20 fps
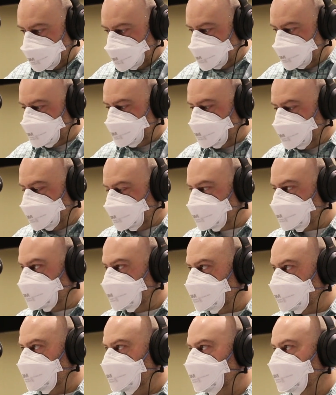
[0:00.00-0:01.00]
And it's built to
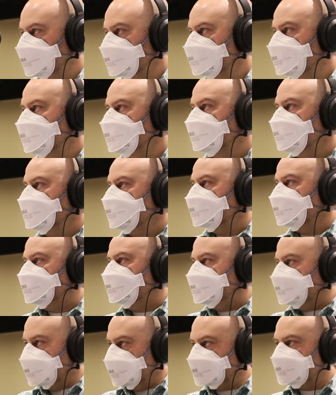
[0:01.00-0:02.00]
do
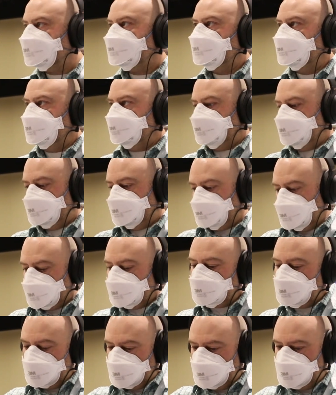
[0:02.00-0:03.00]
just
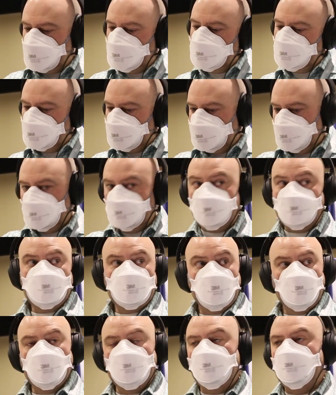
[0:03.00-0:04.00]
to keep things
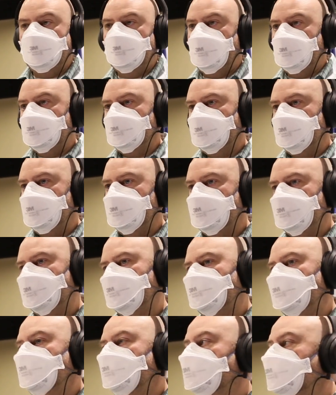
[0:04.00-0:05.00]
that would be
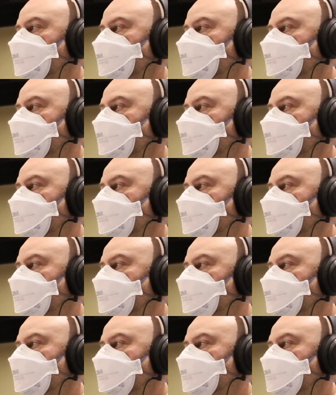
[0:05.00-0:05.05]
dangerous